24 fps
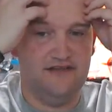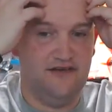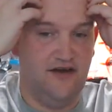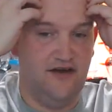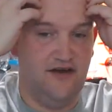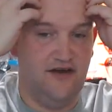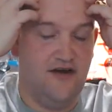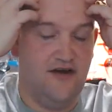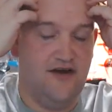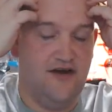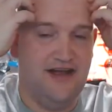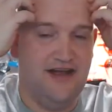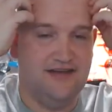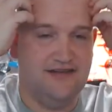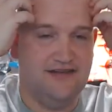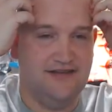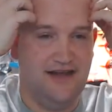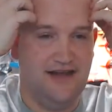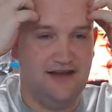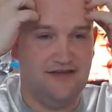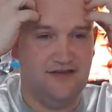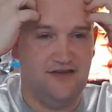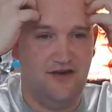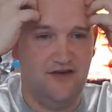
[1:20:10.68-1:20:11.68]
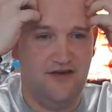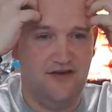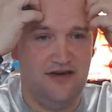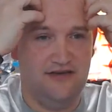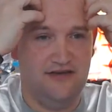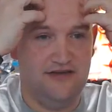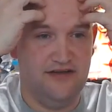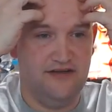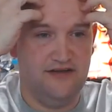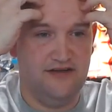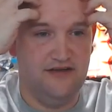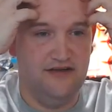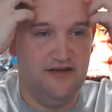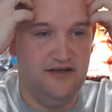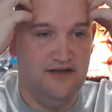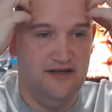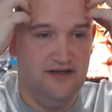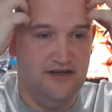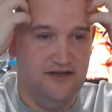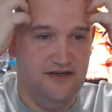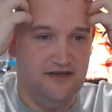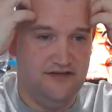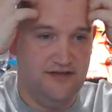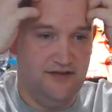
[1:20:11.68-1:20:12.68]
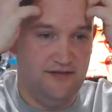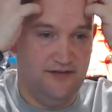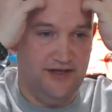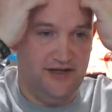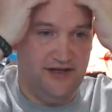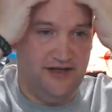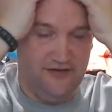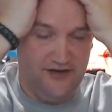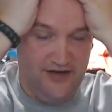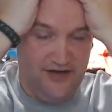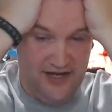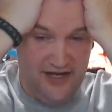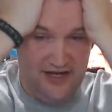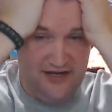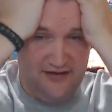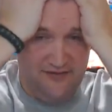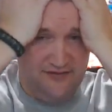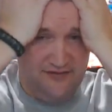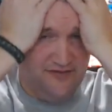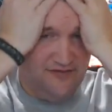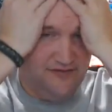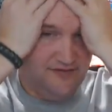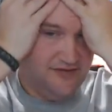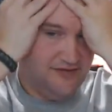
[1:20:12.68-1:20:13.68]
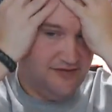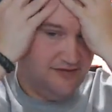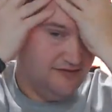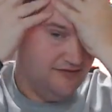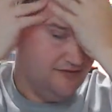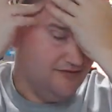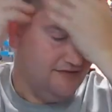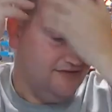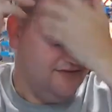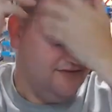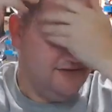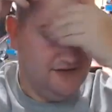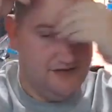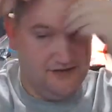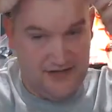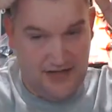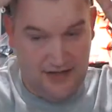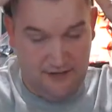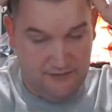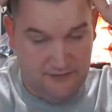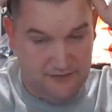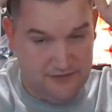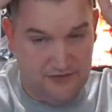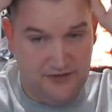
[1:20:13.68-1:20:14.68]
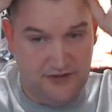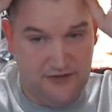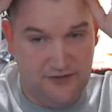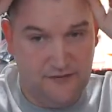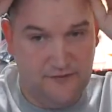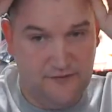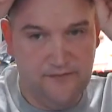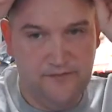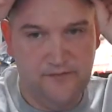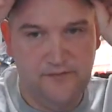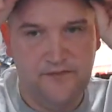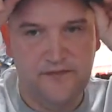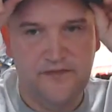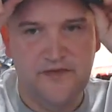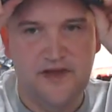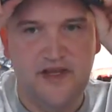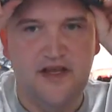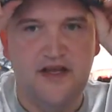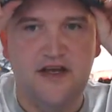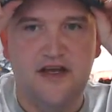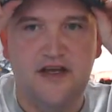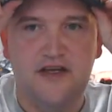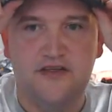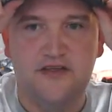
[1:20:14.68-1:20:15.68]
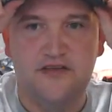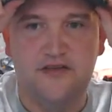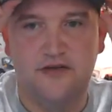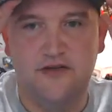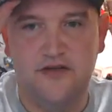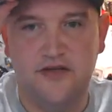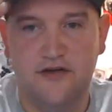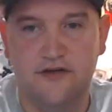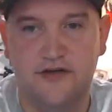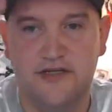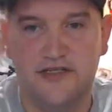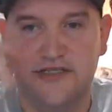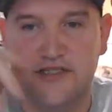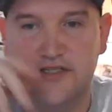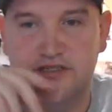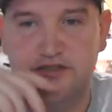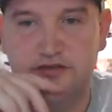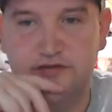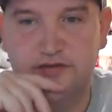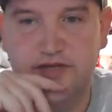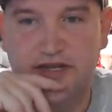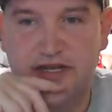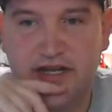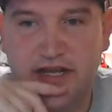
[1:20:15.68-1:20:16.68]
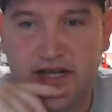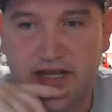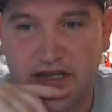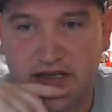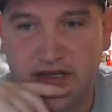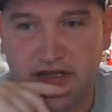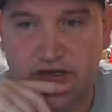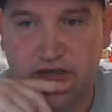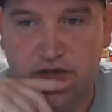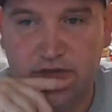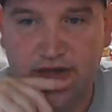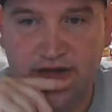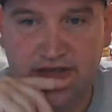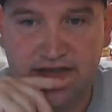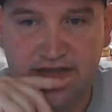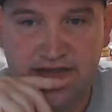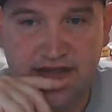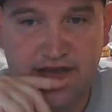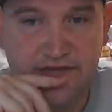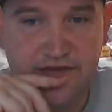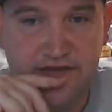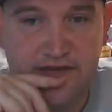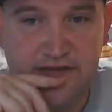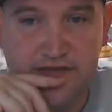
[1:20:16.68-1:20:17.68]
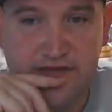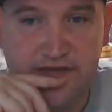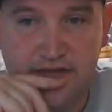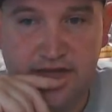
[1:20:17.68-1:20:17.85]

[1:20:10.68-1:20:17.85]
RSXR out there. So I'm like, okay, well, that one too. So Lewis, did you get a QX7?